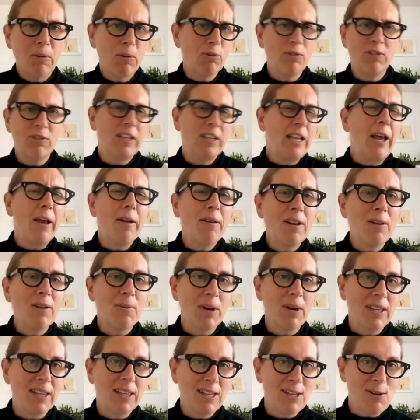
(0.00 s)
but also the only
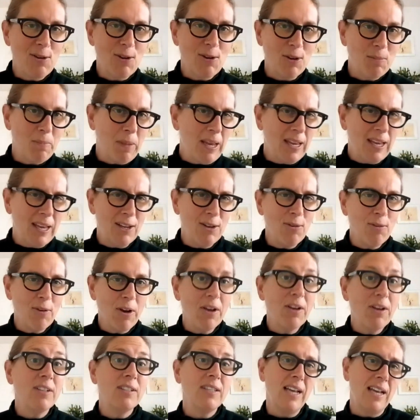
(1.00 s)
way that you could make it your
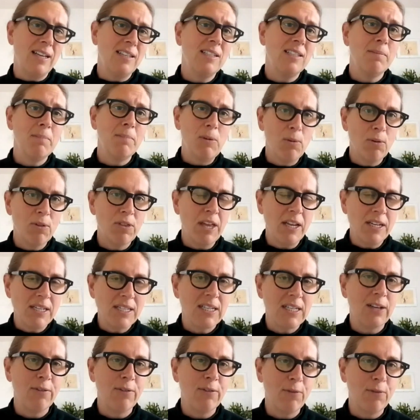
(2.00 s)
own, because it has to be
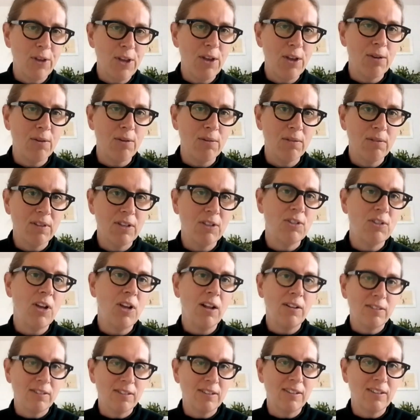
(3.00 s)
authentic for you. The
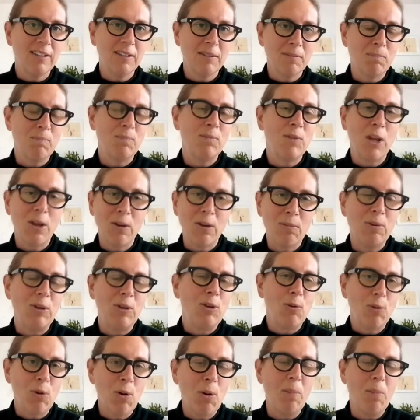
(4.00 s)
child's going to know when
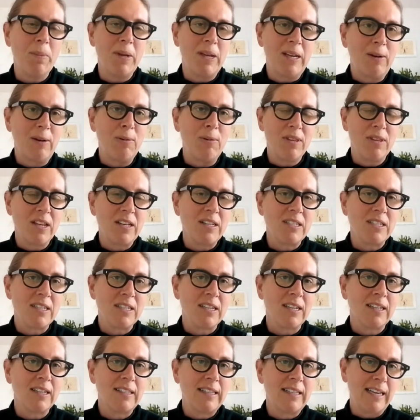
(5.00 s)
you're not being
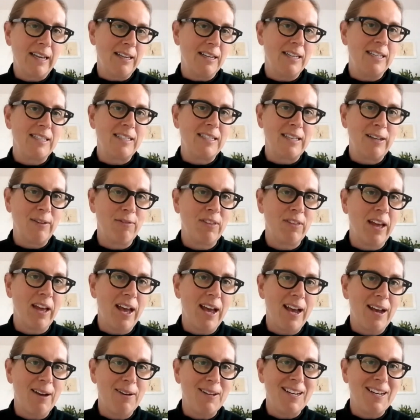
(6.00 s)
authentic. They're going to sniff
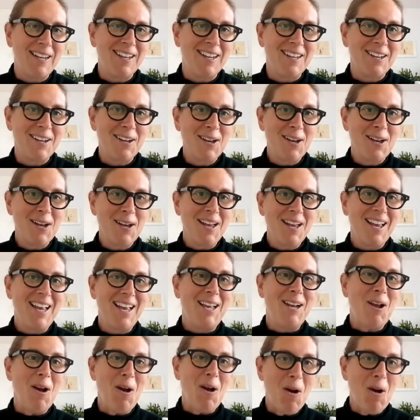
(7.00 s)
that out in
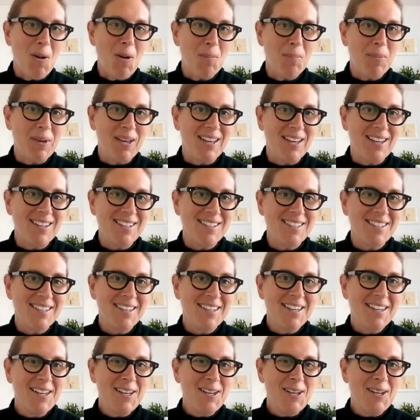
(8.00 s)
a heartbeat.